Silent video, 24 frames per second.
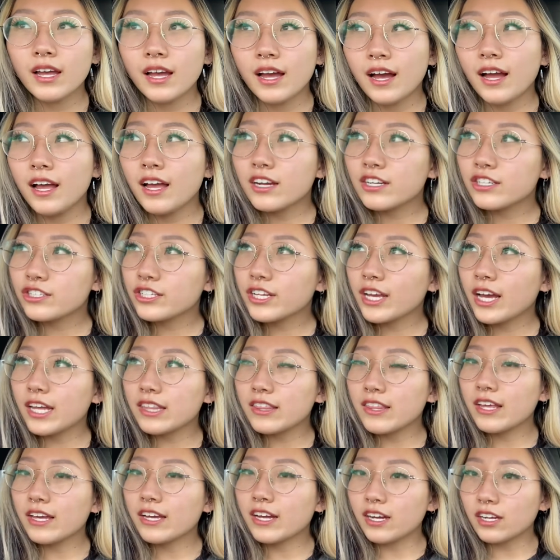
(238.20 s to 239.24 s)
I actually had
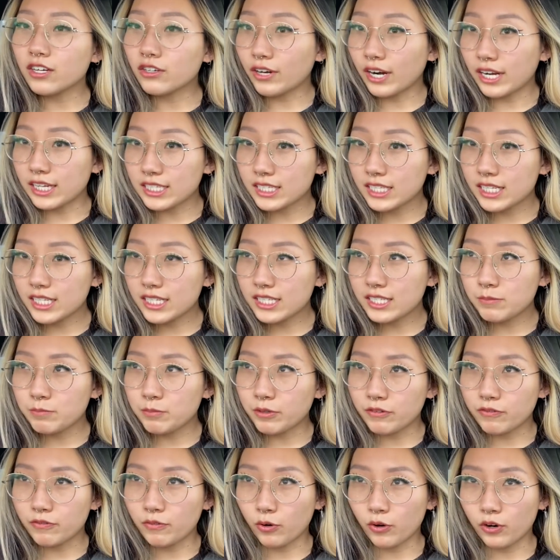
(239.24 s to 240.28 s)
like a crisis
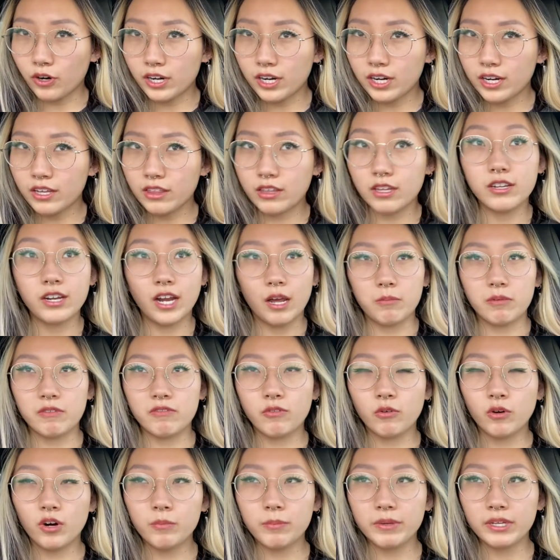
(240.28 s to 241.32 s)
before the night
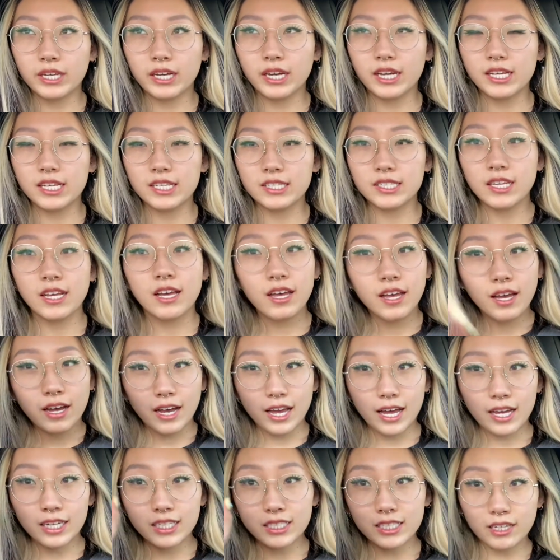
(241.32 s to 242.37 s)
before because I
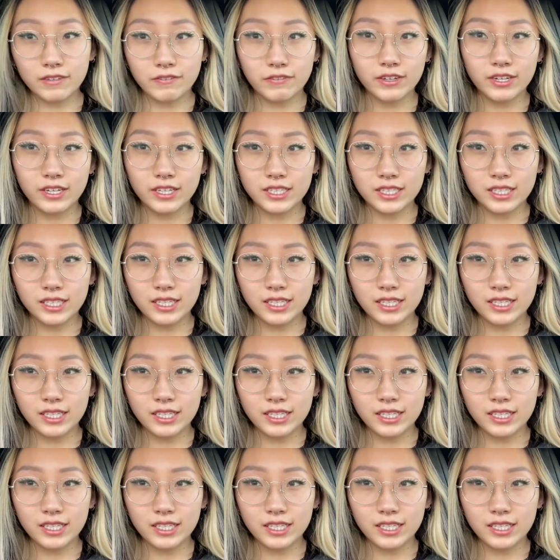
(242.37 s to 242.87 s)
had a different